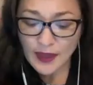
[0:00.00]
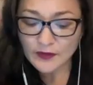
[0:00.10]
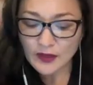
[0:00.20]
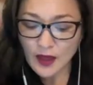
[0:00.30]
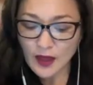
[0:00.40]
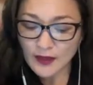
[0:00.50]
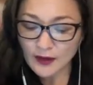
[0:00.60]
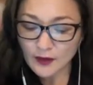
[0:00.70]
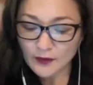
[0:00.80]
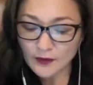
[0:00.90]
have a lot
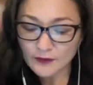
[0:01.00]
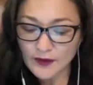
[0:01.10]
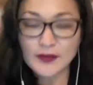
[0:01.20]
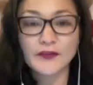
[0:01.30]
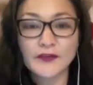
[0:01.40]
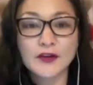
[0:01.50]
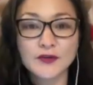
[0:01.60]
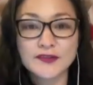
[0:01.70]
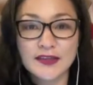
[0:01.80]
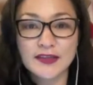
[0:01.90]
of kind of
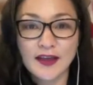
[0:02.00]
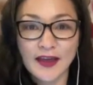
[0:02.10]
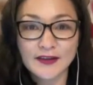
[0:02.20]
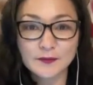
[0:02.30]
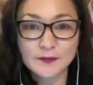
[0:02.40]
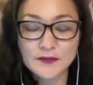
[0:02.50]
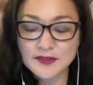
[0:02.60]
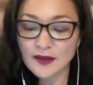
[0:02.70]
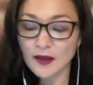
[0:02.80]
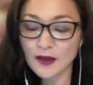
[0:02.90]
interesting items.